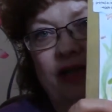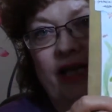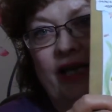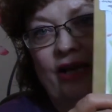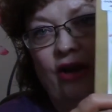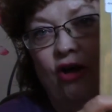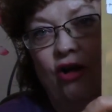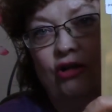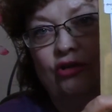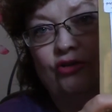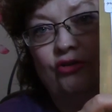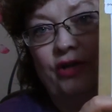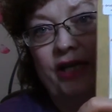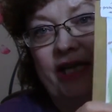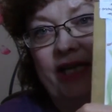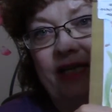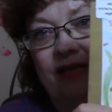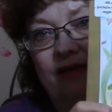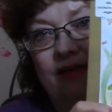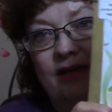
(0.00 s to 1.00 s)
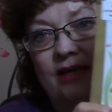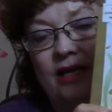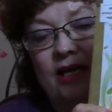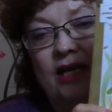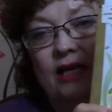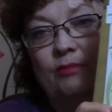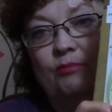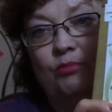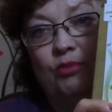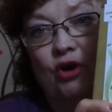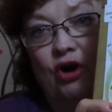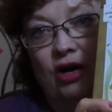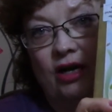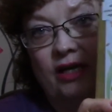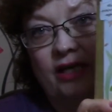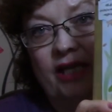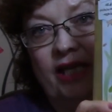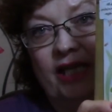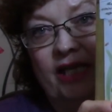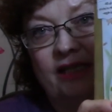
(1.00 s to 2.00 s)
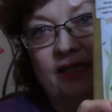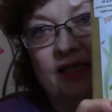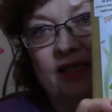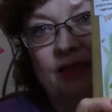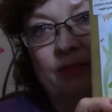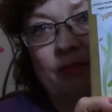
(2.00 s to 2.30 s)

an all green book. It's